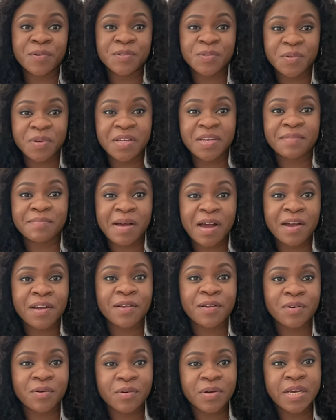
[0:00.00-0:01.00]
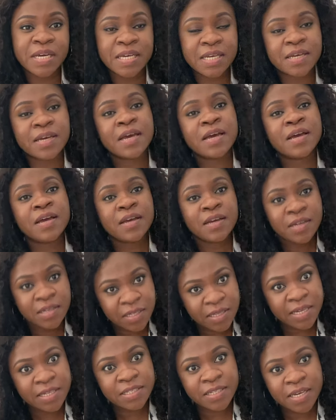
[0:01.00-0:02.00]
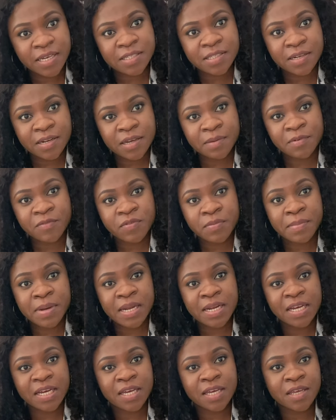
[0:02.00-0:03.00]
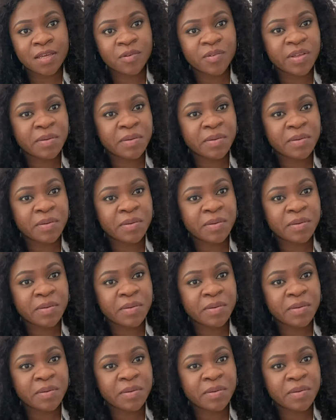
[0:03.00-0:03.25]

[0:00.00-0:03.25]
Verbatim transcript: So in Bangalore, he, he then takes the name of the man that he killed.